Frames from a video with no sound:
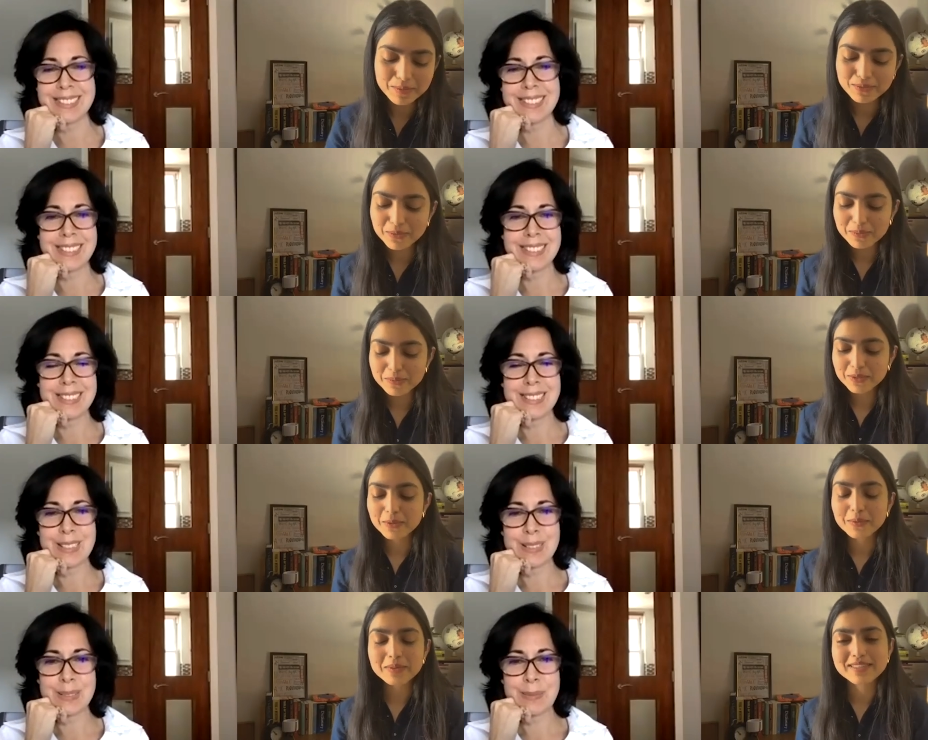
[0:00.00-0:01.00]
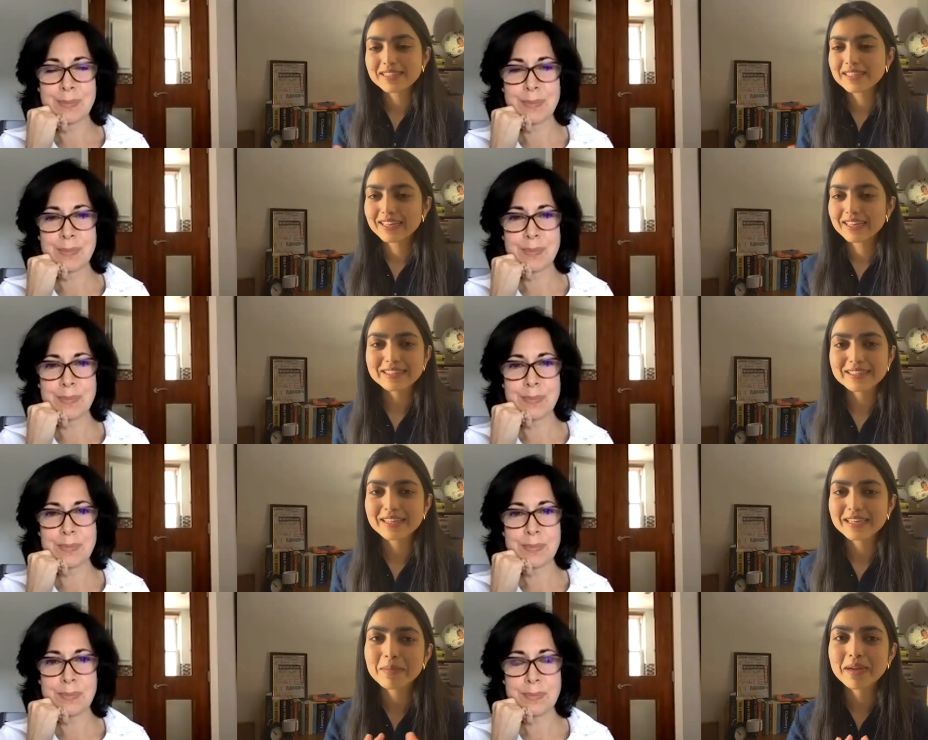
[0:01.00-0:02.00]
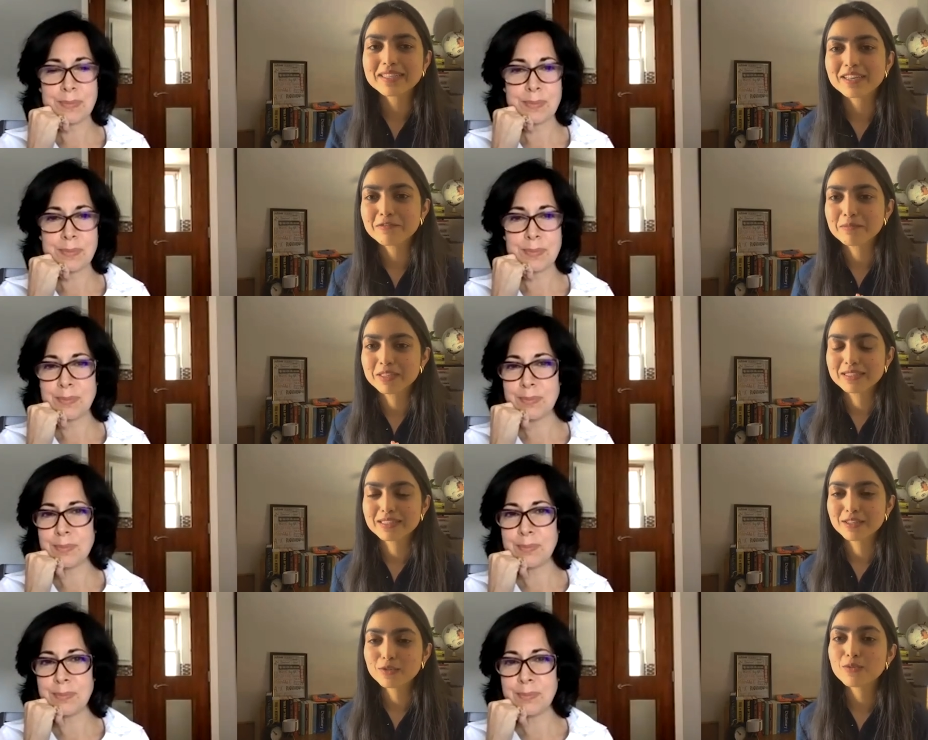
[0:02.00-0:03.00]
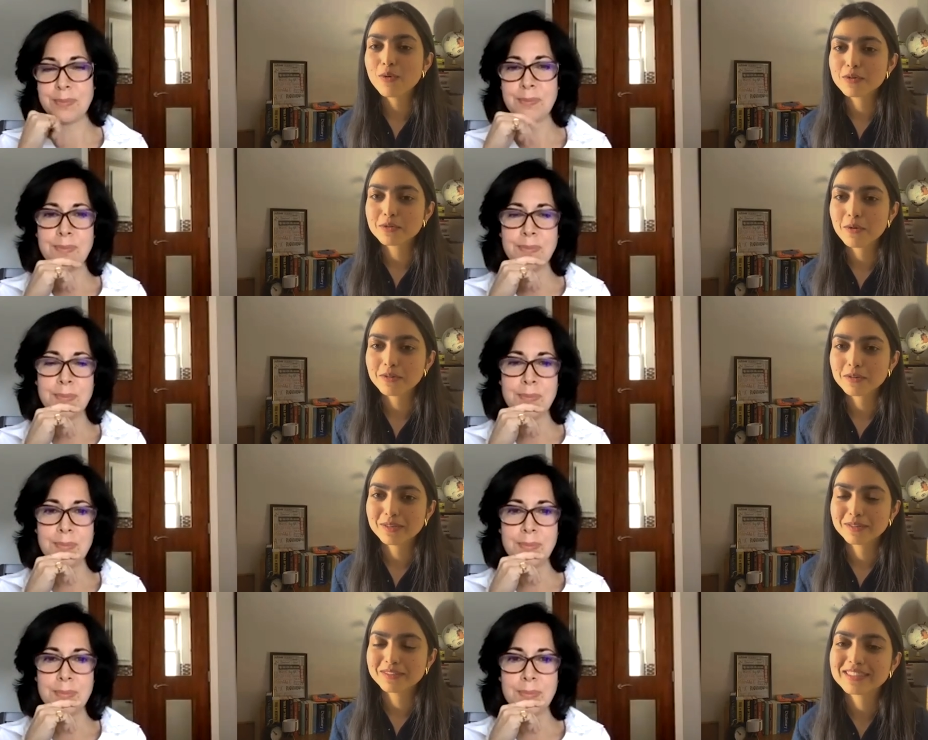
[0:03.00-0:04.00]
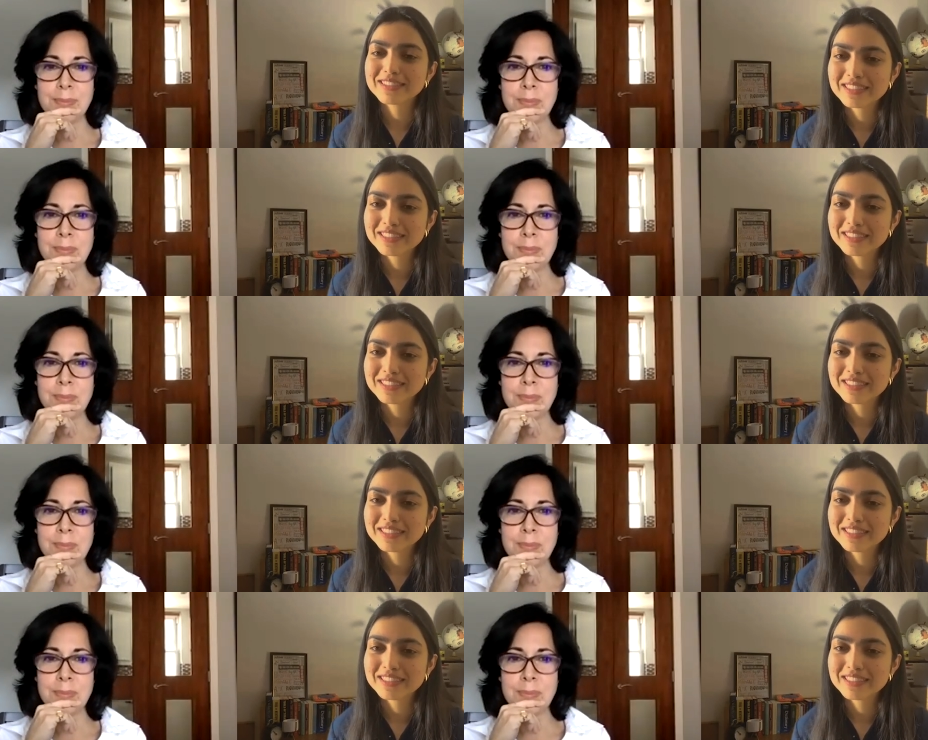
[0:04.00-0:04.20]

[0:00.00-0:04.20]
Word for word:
Speaker 1: Before we go, is there anything that I might have missed and you want to talk about it?